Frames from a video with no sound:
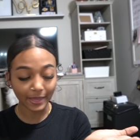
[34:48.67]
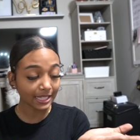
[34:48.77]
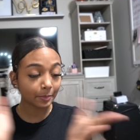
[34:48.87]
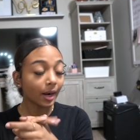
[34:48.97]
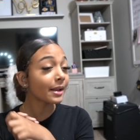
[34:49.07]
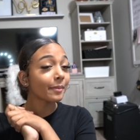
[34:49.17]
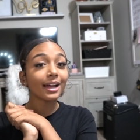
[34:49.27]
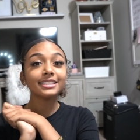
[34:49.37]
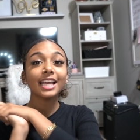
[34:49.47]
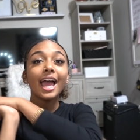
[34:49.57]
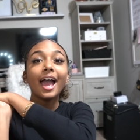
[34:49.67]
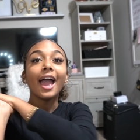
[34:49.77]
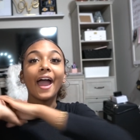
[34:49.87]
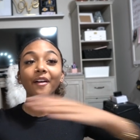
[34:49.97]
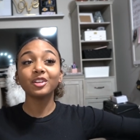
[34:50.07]
That's pretty much
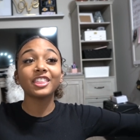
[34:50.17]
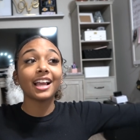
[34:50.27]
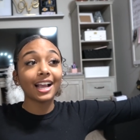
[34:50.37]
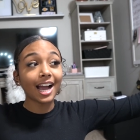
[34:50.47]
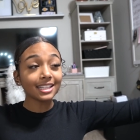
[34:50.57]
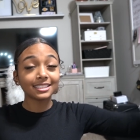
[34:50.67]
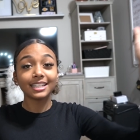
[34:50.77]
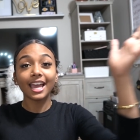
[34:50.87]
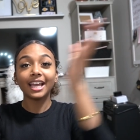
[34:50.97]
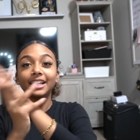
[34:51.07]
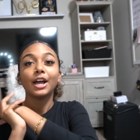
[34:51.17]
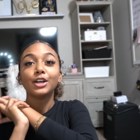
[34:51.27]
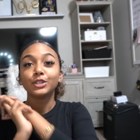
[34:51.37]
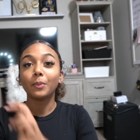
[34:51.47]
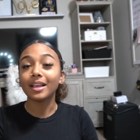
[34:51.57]
everything I got today.
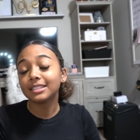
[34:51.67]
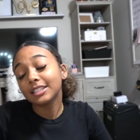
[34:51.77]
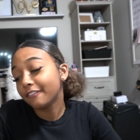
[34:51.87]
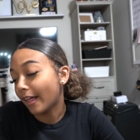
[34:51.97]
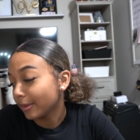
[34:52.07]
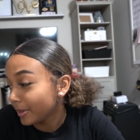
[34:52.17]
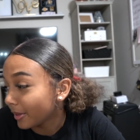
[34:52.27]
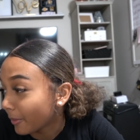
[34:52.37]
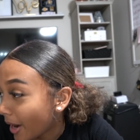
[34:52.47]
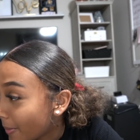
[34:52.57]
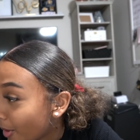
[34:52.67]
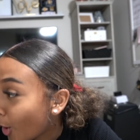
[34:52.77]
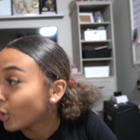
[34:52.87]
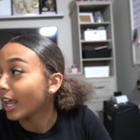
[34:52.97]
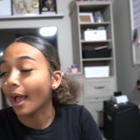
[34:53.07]
You basically followed me around my
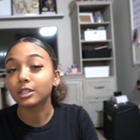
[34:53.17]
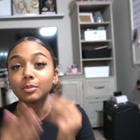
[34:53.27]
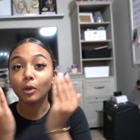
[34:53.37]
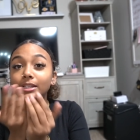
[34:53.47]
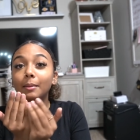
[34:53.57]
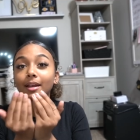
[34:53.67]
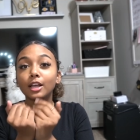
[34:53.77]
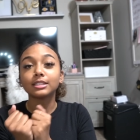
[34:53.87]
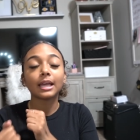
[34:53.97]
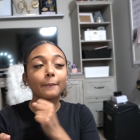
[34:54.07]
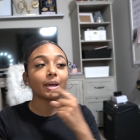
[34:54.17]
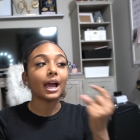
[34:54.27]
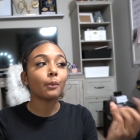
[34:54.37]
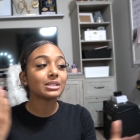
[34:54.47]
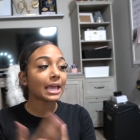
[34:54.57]
whole day. I was supposed to get my nails done, but
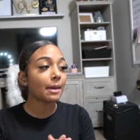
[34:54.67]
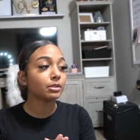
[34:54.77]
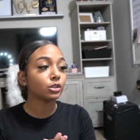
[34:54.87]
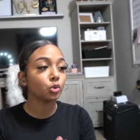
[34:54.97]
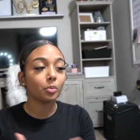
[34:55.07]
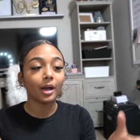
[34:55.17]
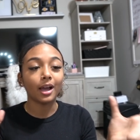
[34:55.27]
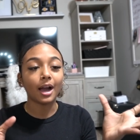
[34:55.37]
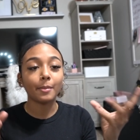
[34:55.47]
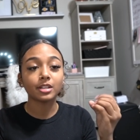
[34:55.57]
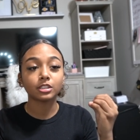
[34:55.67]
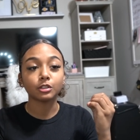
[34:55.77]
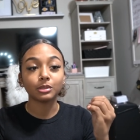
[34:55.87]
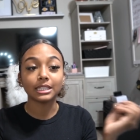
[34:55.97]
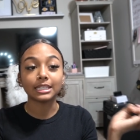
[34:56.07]
I wasn't able to. But I'm
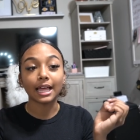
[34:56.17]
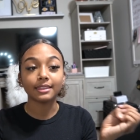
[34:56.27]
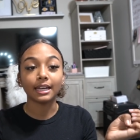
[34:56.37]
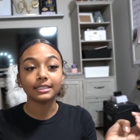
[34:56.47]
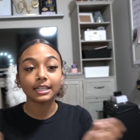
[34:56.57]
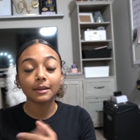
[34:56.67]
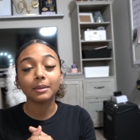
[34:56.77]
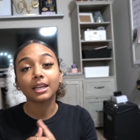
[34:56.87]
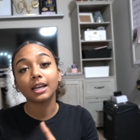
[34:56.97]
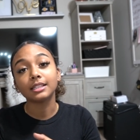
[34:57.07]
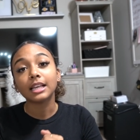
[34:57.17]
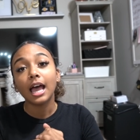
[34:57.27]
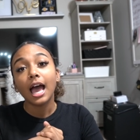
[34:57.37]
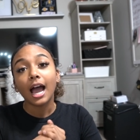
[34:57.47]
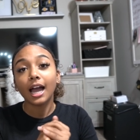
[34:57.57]
actually really glad that I didn't, because
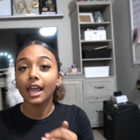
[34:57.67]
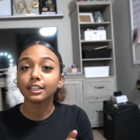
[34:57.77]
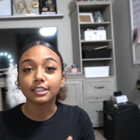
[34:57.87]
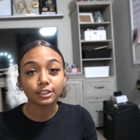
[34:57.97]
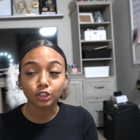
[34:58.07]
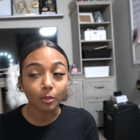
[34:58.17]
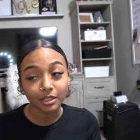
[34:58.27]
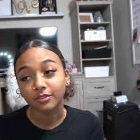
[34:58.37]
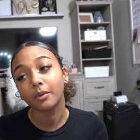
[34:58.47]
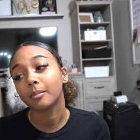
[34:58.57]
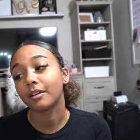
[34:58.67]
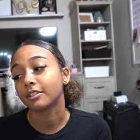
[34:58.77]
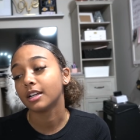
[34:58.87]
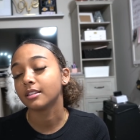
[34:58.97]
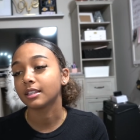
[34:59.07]
I had so much fun with my
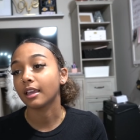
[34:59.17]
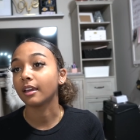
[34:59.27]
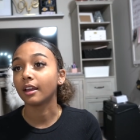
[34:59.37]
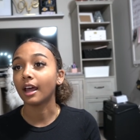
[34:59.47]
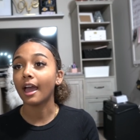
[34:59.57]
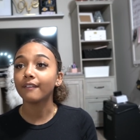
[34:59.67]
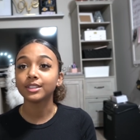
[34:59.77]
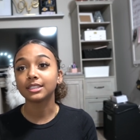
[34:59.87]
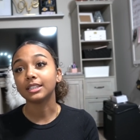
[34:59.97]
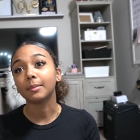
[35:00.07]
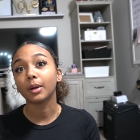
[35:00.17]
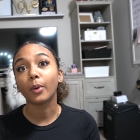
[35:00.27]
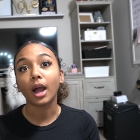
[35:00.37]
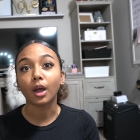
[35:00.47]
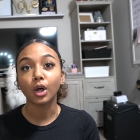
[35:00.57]
friends and I haven't seen them in a
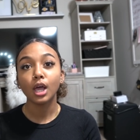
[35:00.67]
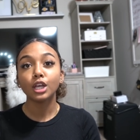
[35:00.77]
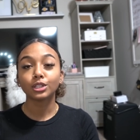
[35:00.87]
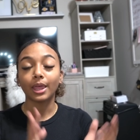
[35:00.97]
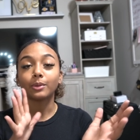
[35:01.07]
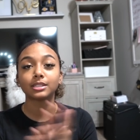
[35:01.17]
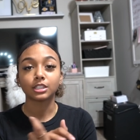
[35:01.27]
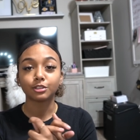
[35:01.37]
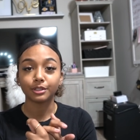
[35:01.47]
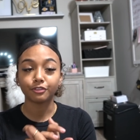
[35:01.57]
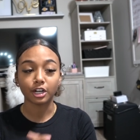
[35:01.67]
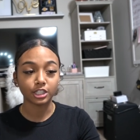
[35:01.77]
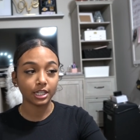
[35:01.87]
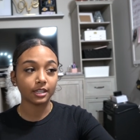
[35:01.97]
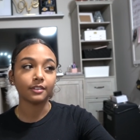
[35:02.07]
while. So that was such a
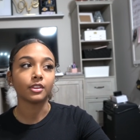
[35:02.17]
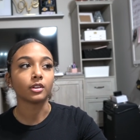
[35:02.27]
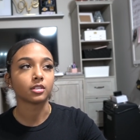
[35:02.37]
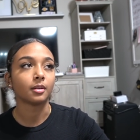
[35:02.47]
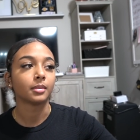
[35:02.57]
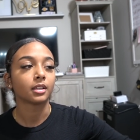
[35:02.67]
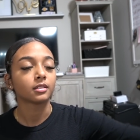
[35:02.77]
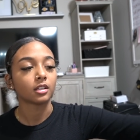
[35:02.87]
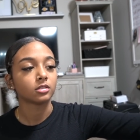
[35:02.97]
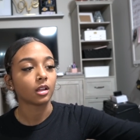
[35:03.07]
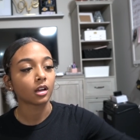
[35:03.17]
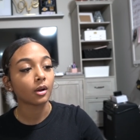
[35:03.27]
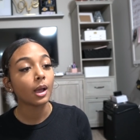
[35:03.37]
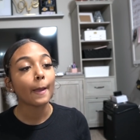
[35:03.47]
refreshing, even though I saw them like not too long ago.